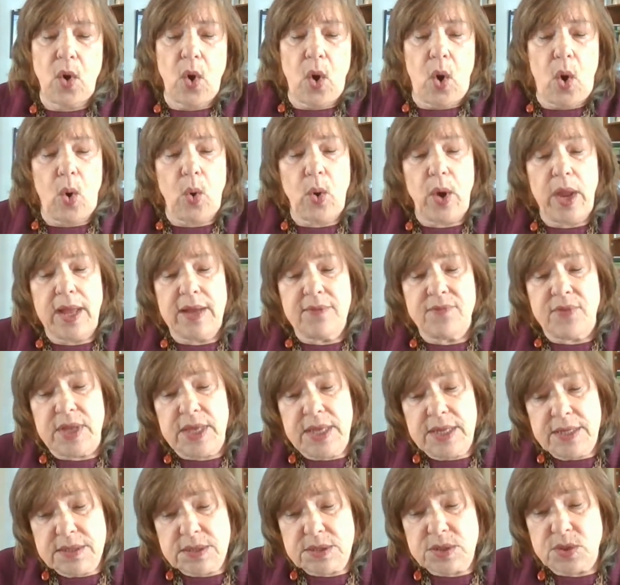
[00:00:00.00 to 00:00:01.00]
or have a
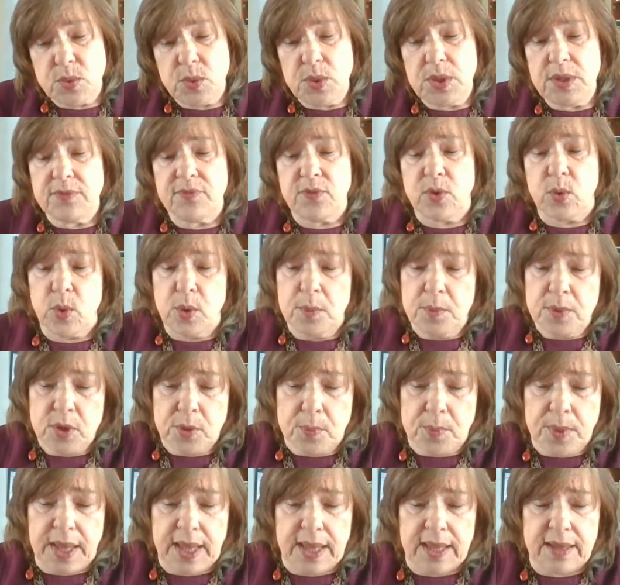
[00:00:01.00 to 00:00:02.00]
history of criminal
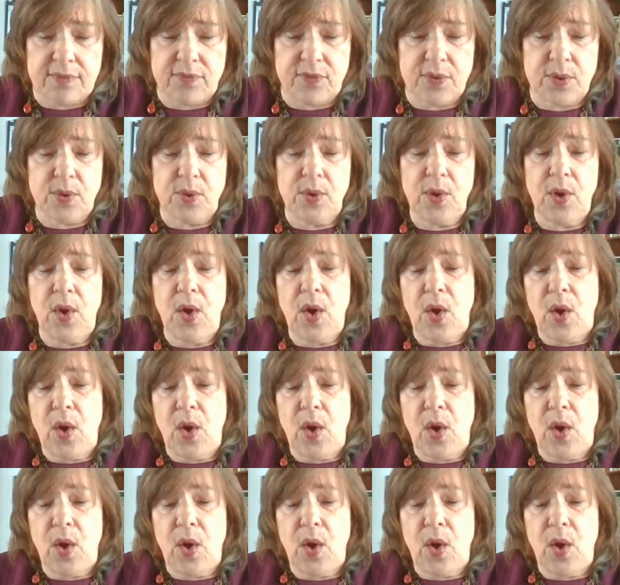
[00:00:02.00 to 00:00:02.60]
behavior